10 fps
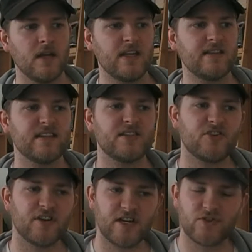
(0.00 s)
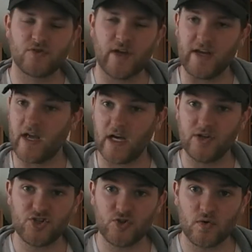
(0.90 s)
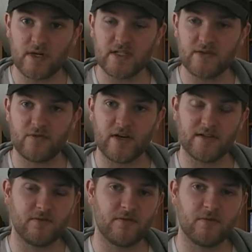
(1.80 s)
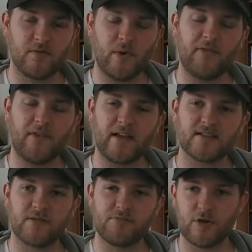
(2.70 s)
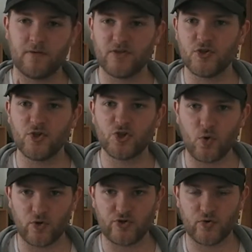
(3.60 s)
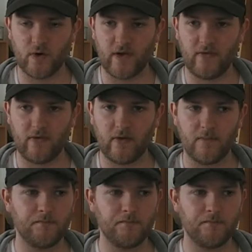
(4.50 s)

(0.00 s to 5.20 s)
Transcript: It doesn't connect to any other stories, with the exception of two short stories,